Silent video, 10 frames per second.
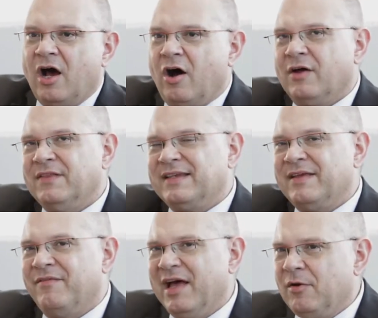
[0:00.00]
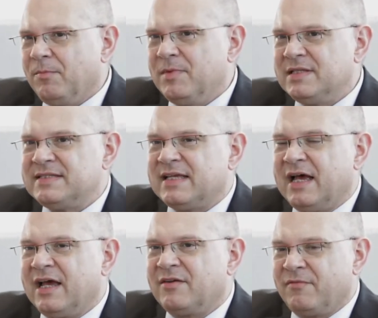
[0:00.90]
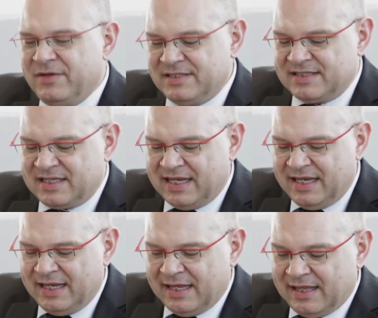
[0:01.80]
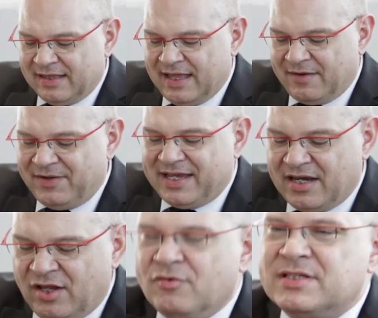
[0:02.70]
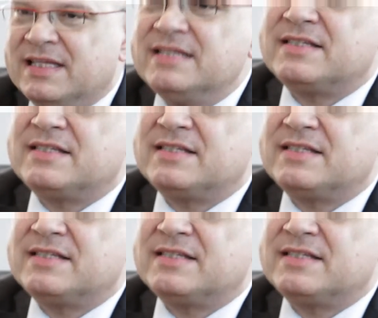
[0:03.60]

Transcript: On the development side, we see that we can use this